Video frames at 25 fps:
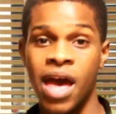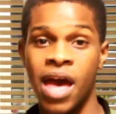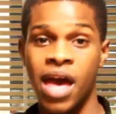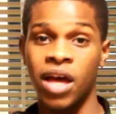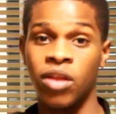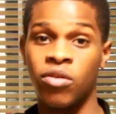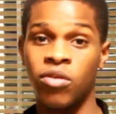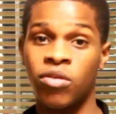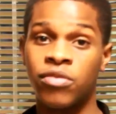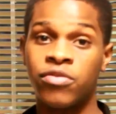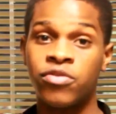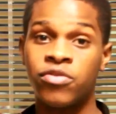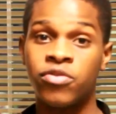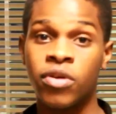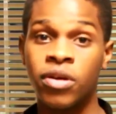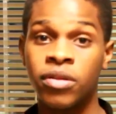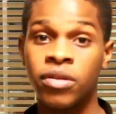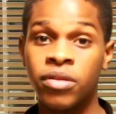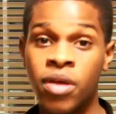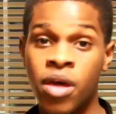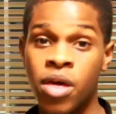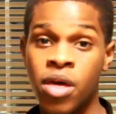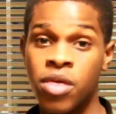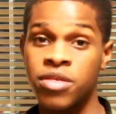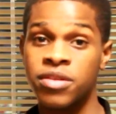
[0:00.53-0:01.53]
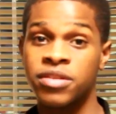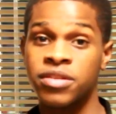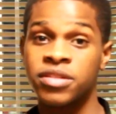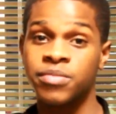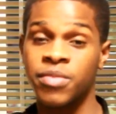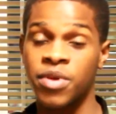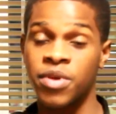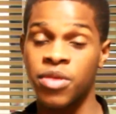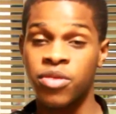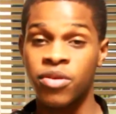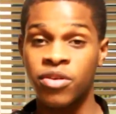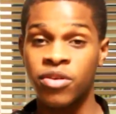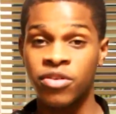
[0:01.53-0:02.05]
Hello everyone, this is
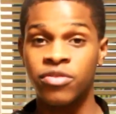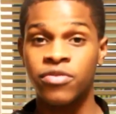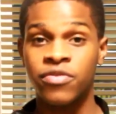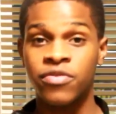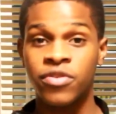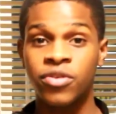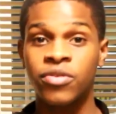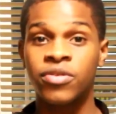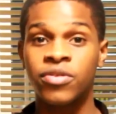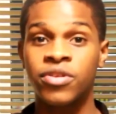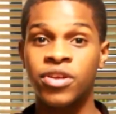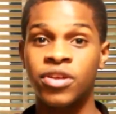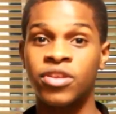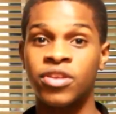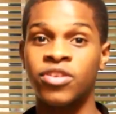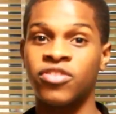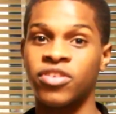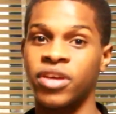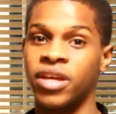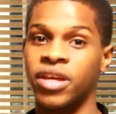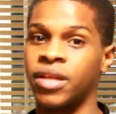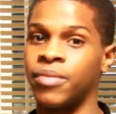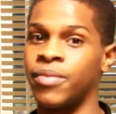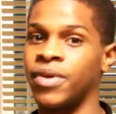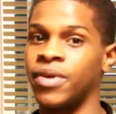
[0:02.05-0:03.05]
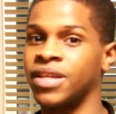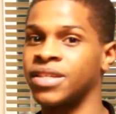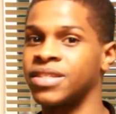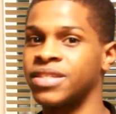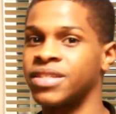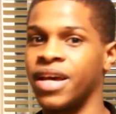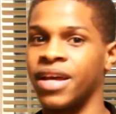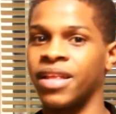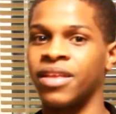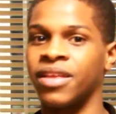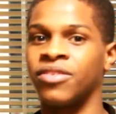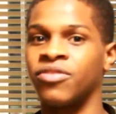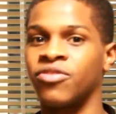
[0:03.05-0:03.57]
my first video in English and I'm
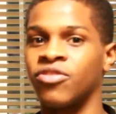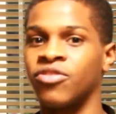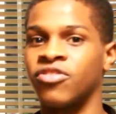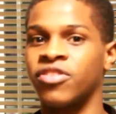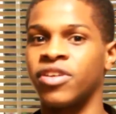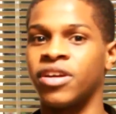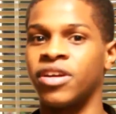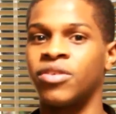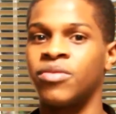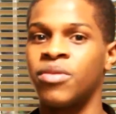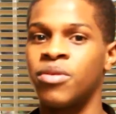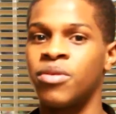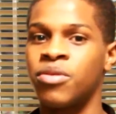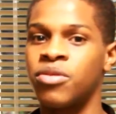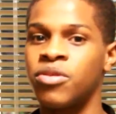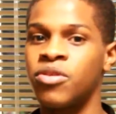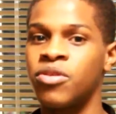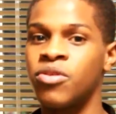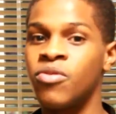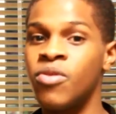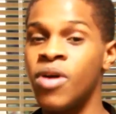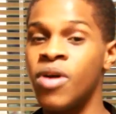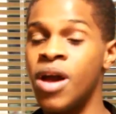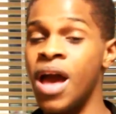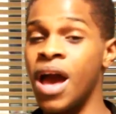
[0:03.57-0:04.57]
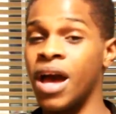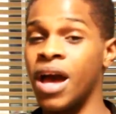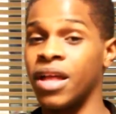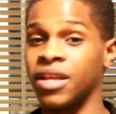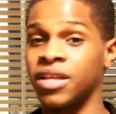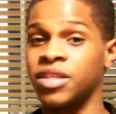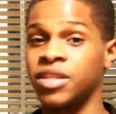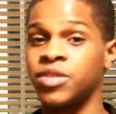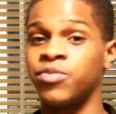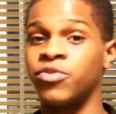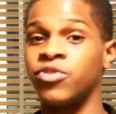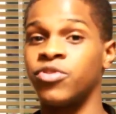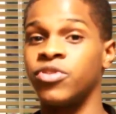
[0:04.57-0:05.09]
excited to share with you an
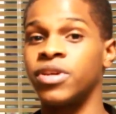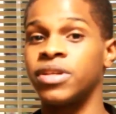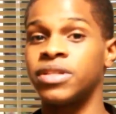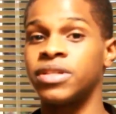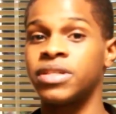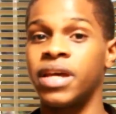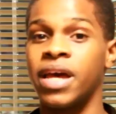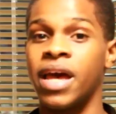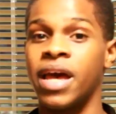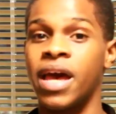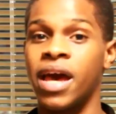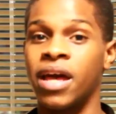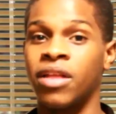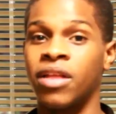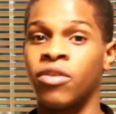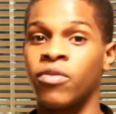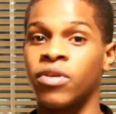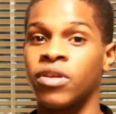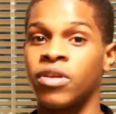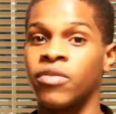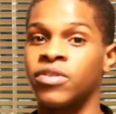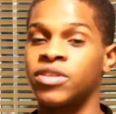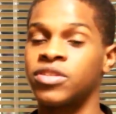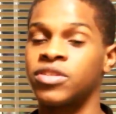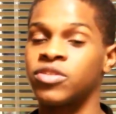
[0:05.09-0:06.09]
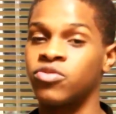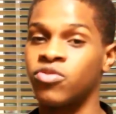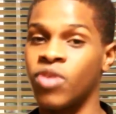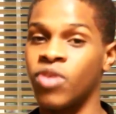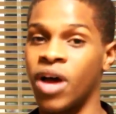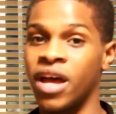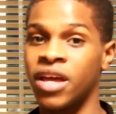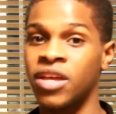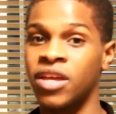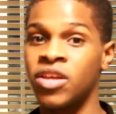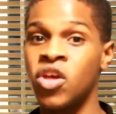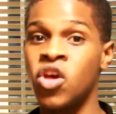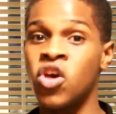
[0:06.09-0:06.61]
experience I had when I was
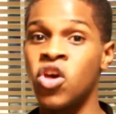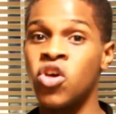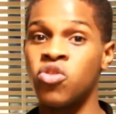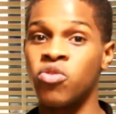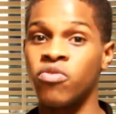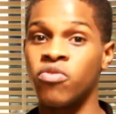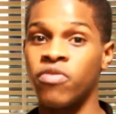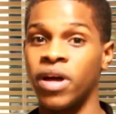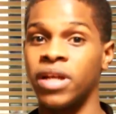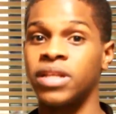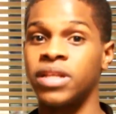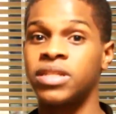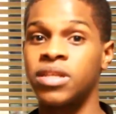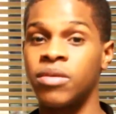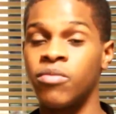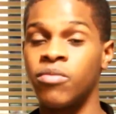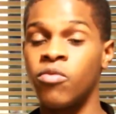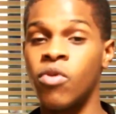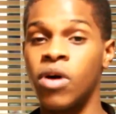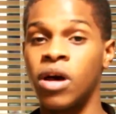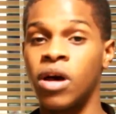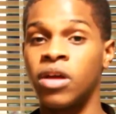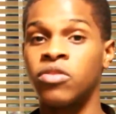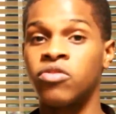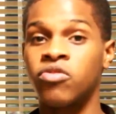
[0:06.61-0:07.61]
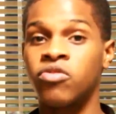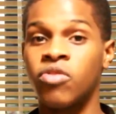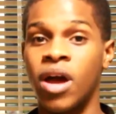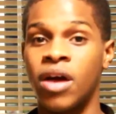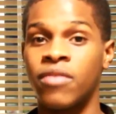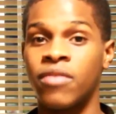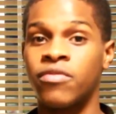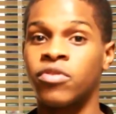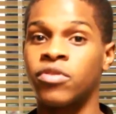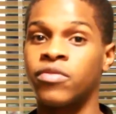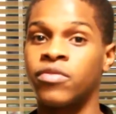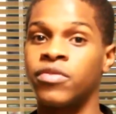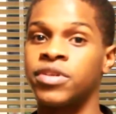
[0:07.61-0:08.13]
trying to find someone to
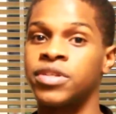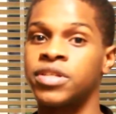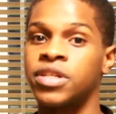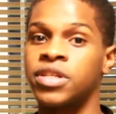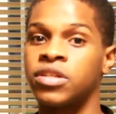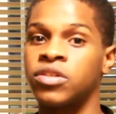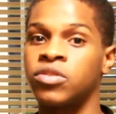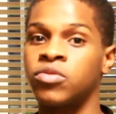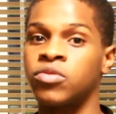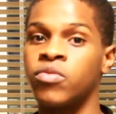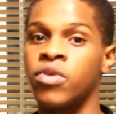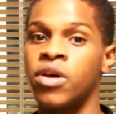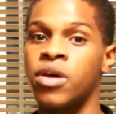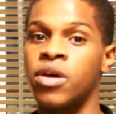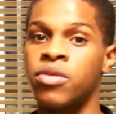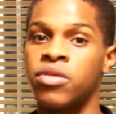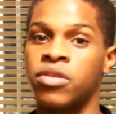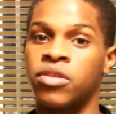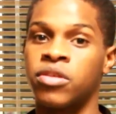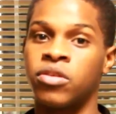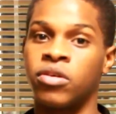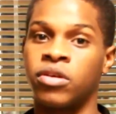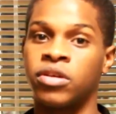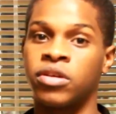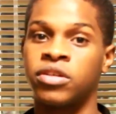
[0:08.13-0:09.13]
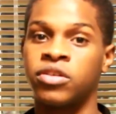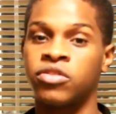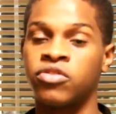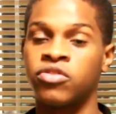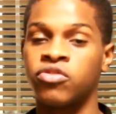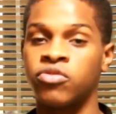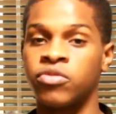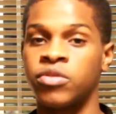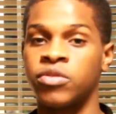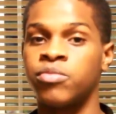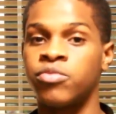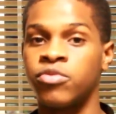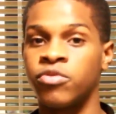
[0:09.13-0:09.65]
have conversation with in order
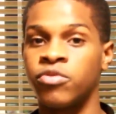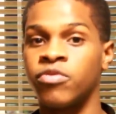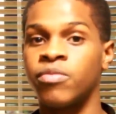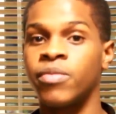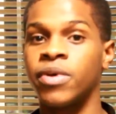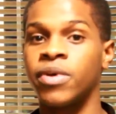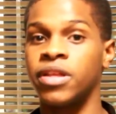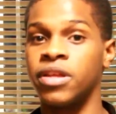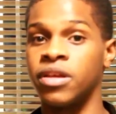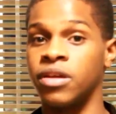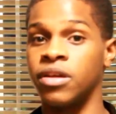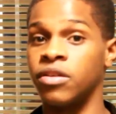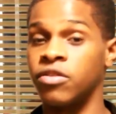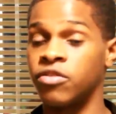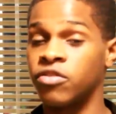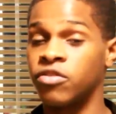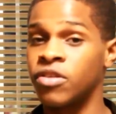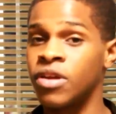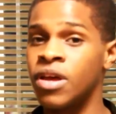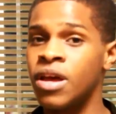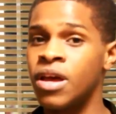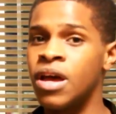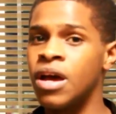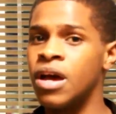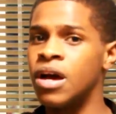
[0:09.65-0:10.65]
to improve my English.